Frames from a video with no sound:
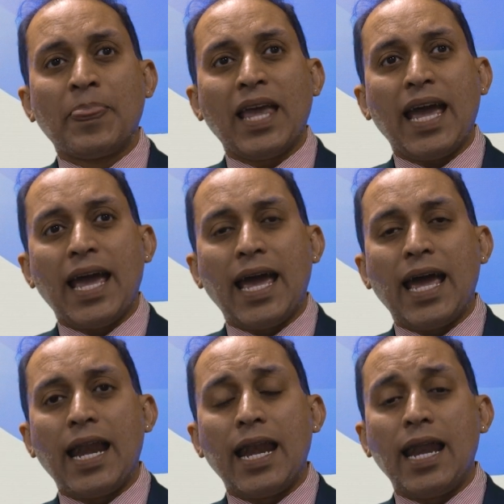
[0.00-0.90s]

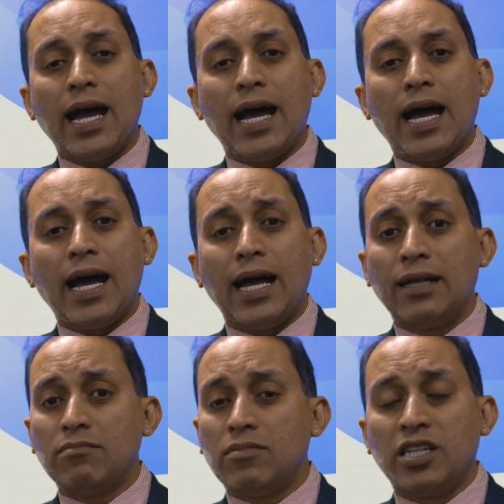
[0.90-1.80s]
And
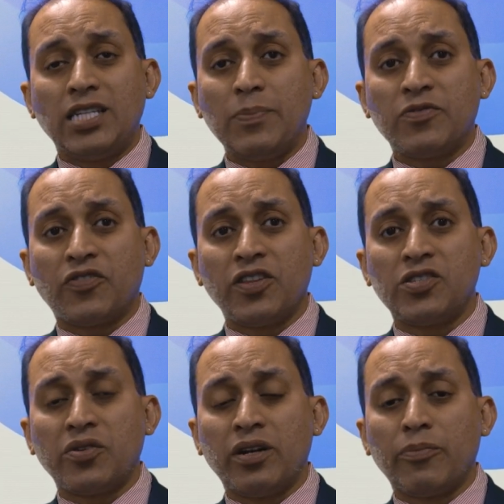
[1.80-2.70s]
the tips for the
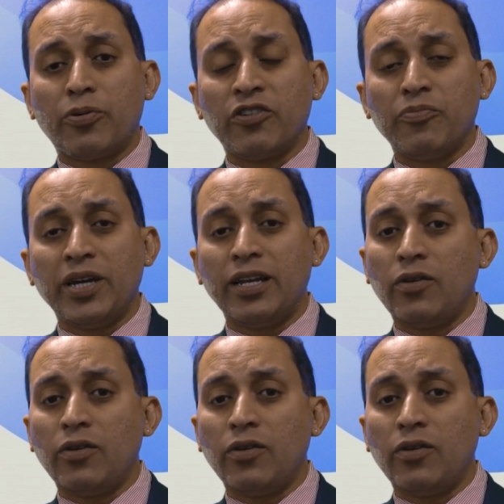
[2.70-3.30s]
student improvement,